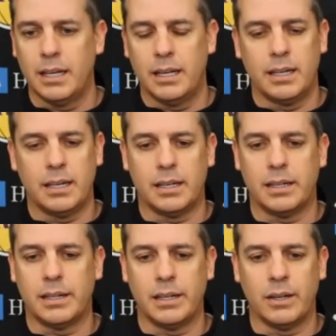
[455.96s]

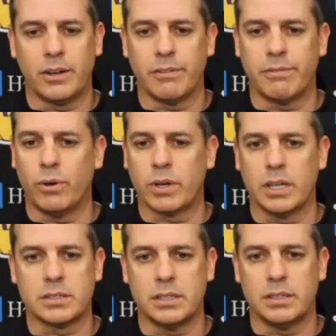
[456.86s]
uh, you know, their
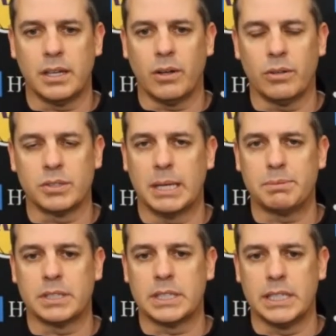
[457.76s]
focus and, and all those types
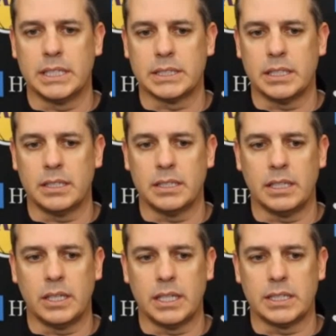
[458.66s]
of things. And you
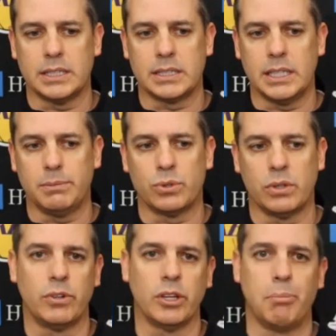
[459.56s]
know, this, this seems to have
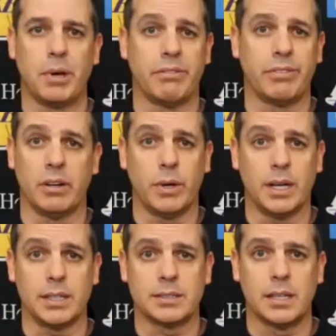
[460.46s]
really benefited
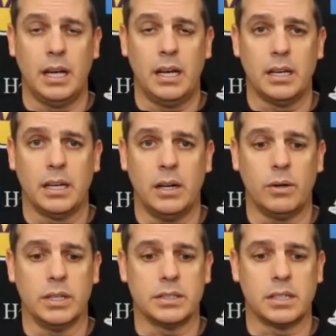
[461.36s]
Wes. You know,
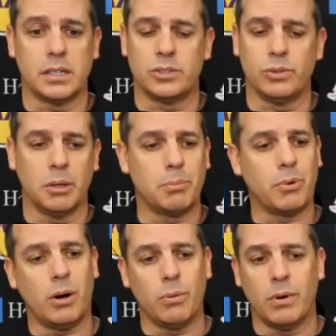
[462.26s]
he's uh, shooting the
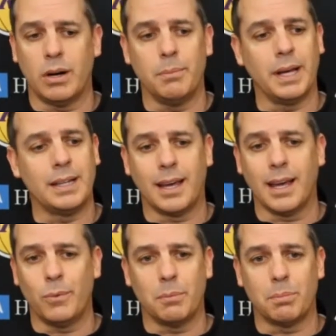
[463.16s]
ball well, made the game
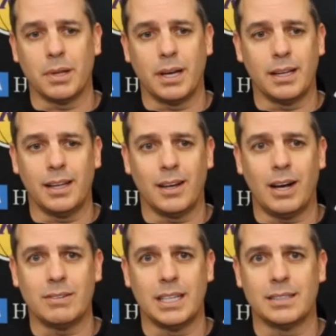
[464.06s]
winning play, and
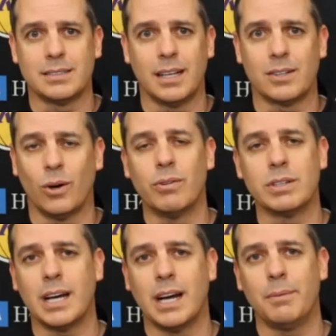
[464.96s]
obviously to send it to
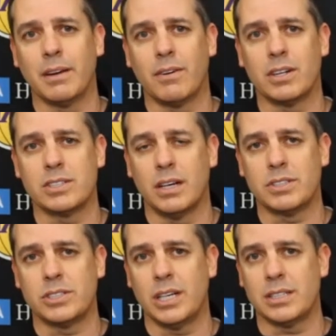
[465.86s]
overtime and give ourselves a
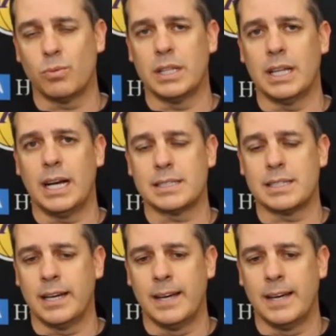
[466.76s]
chance to win last night